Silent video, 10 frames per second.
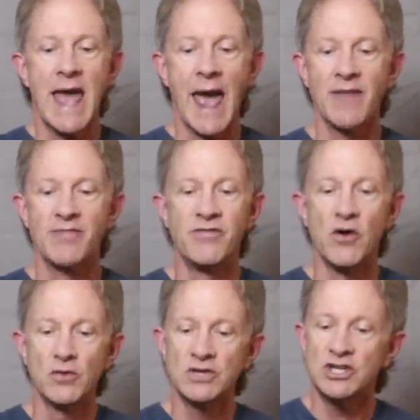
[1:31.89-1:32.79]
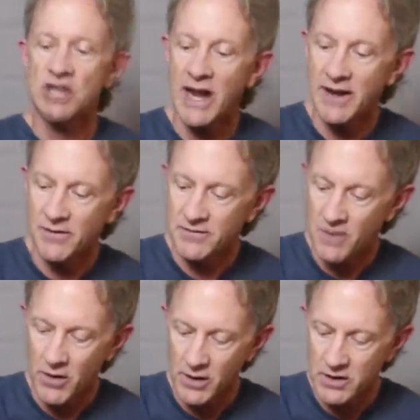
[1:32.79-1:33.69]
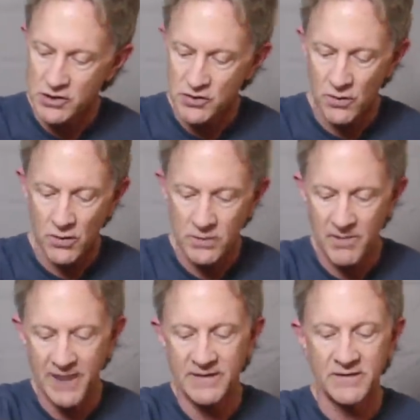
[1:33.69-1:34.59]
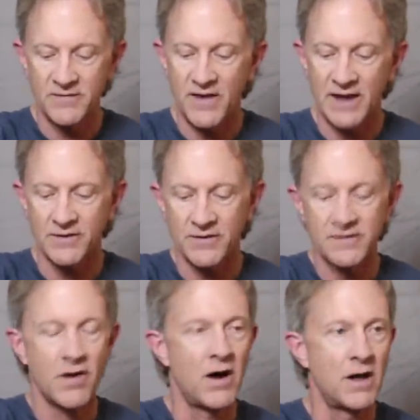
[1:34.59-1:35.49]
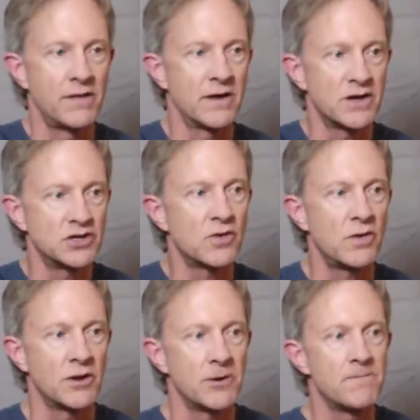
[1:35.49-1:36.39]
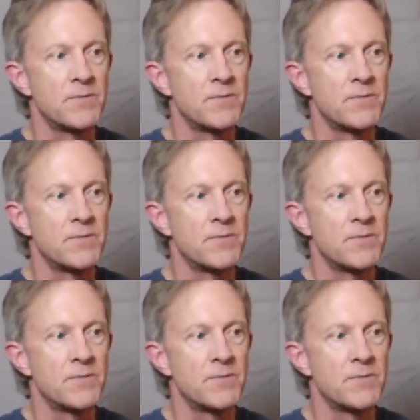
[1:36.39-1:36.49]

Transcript: and those channels are controlled by these faders on the controller.